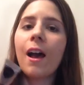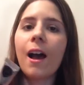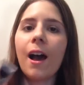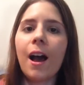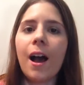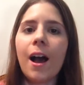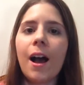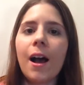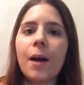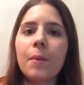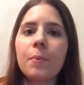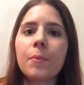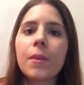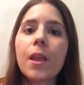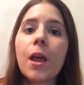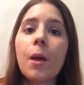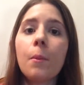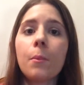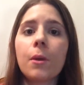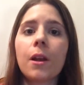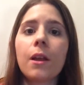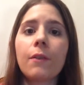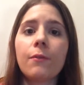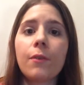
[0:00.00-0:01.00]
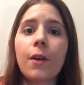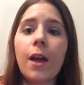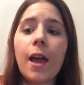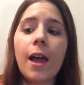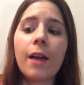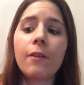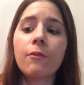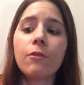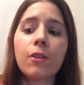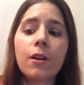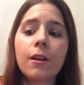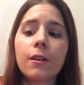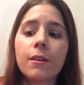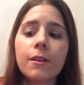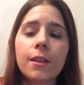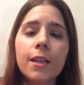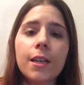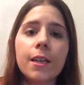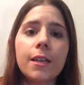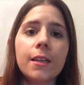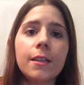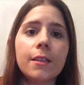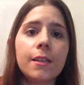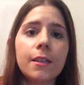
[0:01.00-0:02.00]
But if I ever
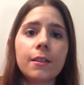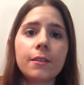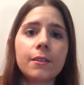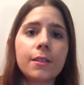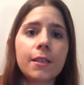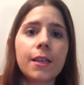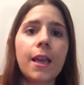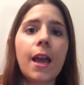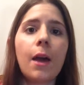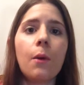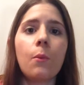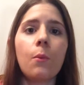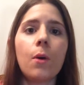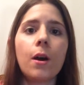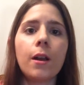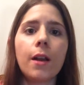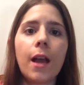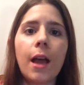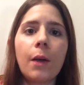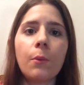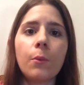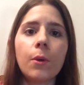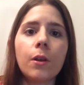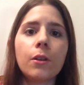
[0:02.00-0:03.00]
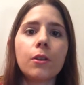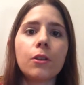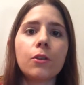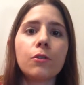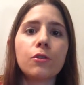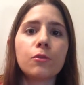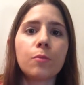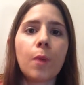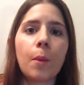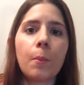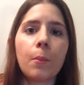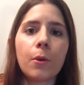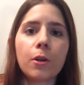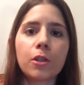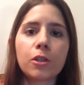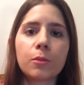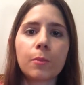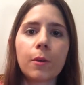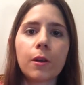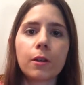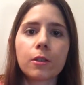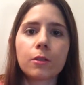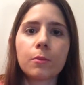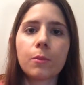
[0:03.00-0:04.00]
need to get one, I will use my
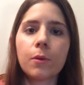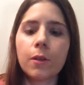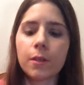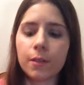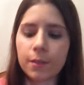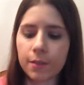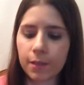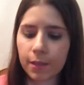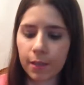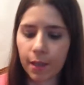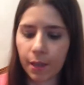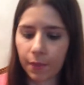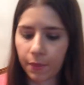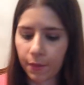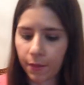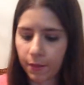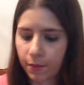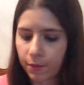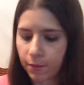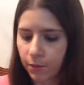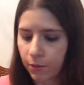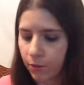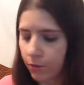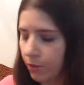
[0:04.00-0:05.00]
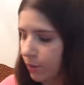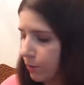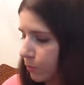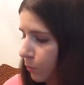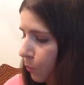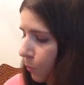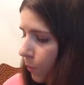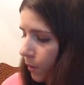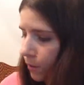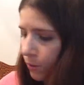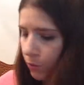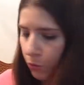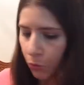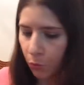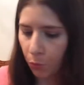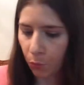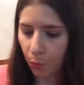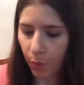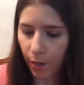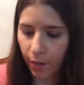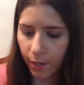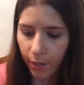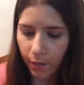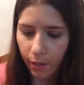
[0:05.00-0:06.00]
Birchbox points to get this, just because it was
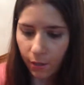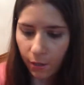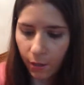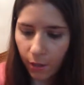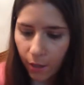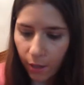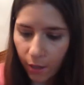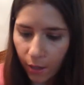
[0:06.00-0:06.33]
great.